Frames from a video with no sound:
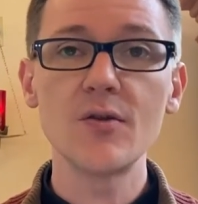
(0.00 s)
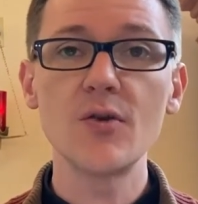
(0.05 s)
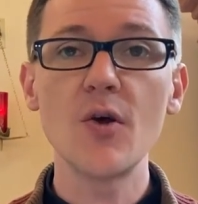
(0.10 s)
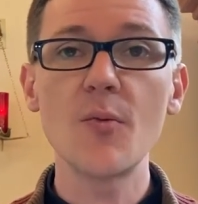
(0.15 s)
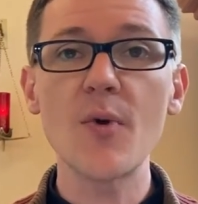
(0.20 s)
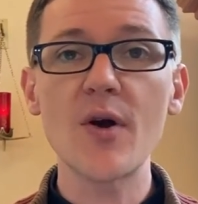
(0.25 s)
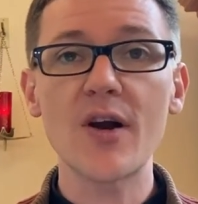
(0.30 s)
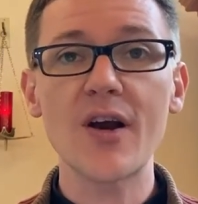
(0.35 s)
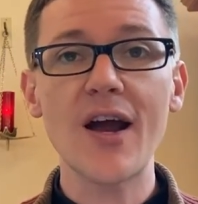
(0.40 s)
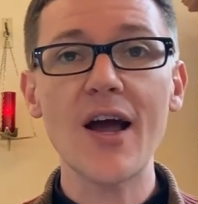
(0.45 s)

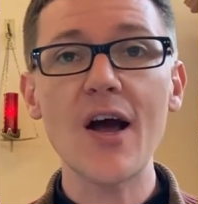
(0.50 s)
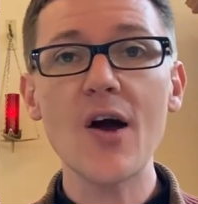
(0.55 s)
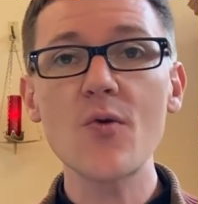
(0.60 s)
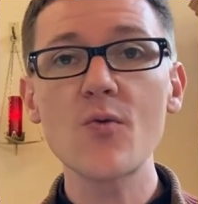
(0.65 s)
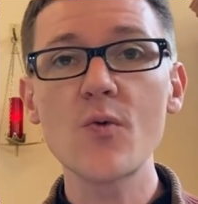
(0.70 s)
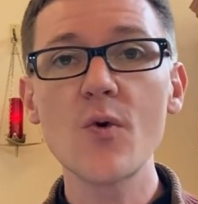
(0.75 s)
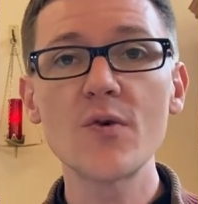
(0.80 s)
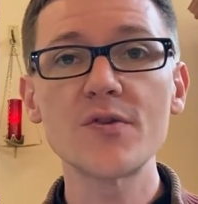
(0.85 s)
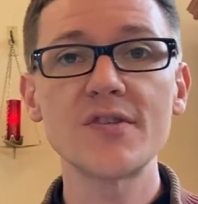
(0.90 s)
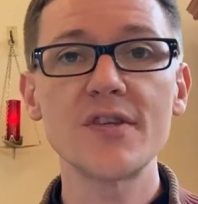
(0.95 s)
no matter how
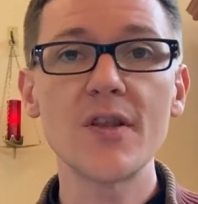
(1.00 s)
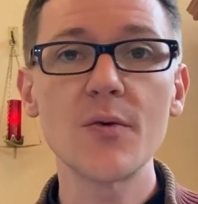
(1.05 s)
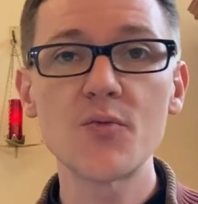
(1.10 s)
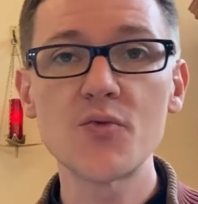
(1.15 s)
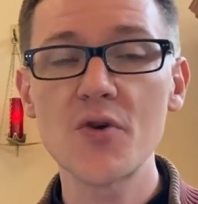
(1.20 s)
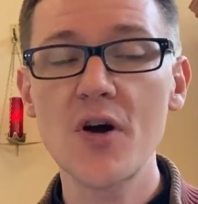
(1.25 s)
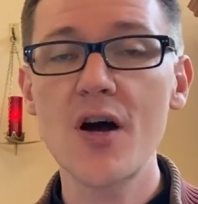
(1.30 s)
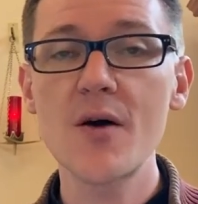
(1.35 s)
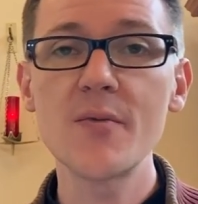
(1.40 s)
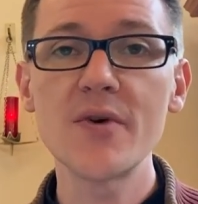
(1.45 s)
rosy the
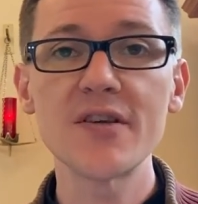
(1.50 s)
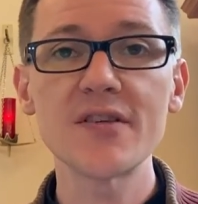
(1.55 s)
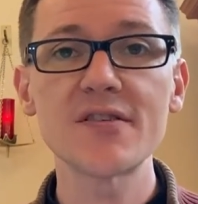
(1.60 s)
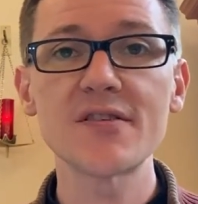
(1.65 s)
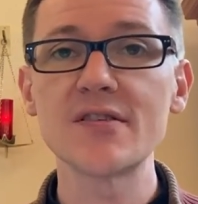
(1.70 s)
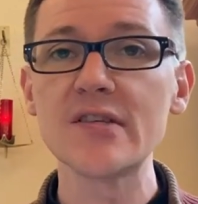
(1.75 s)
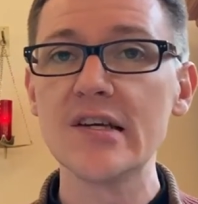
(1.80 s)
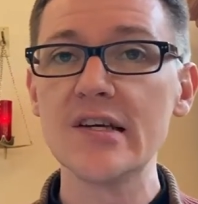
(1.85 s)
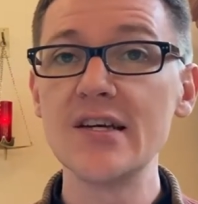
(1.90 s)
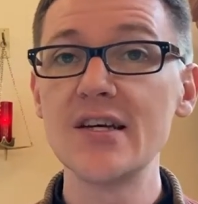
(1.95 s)

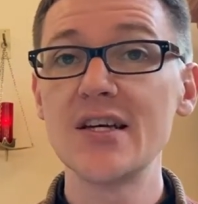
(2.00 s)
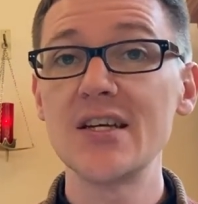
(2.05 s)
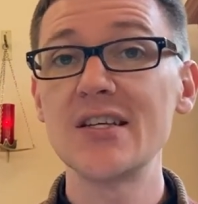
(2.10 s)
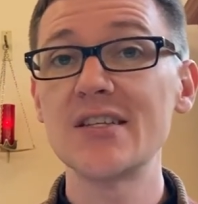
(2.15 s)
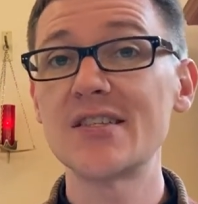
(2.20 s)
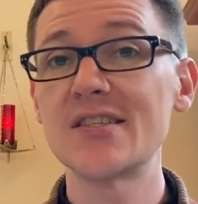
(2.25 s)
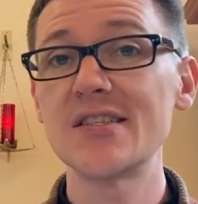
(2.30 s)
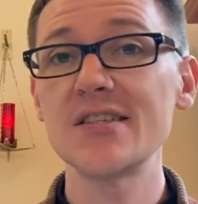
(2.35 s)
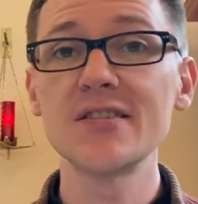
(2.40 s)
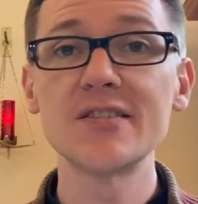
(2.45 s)
promise,
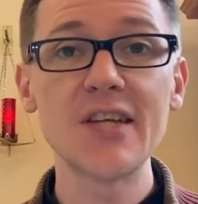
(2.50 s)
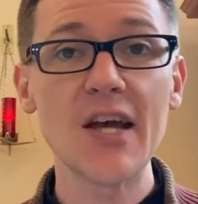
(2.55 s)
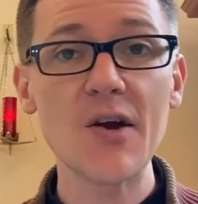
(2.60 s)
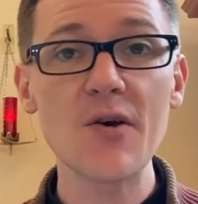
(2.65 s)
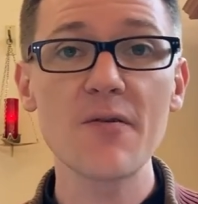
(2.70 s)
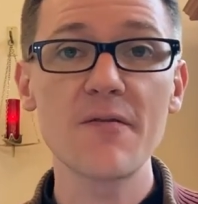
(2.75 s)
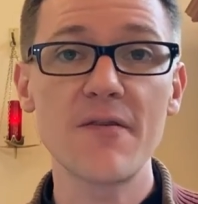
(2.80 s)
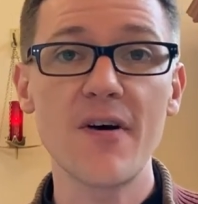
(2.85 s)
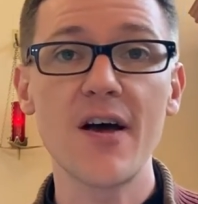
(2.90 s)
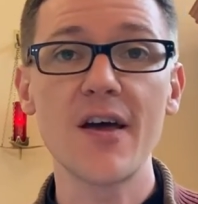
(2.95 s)
is still
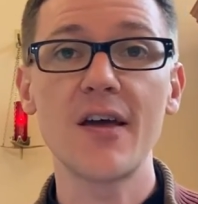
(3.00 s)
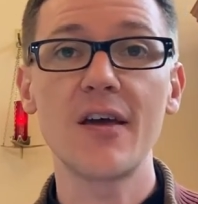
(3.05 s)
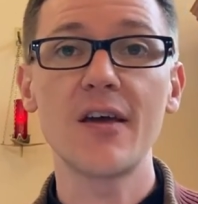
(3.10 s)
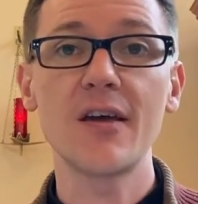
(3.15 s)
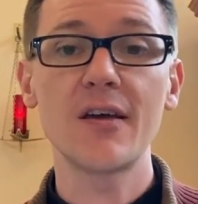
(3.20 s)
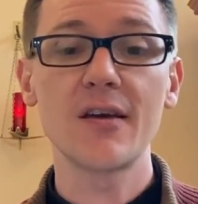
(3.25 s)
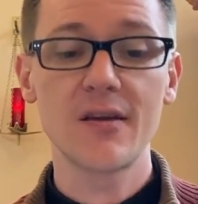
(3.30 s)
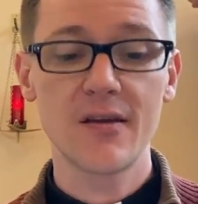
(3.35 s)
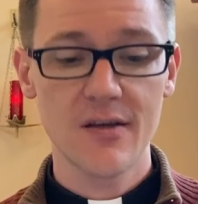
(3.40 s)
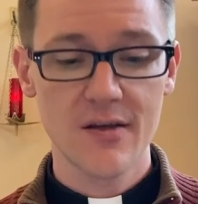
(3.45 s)
terrifying.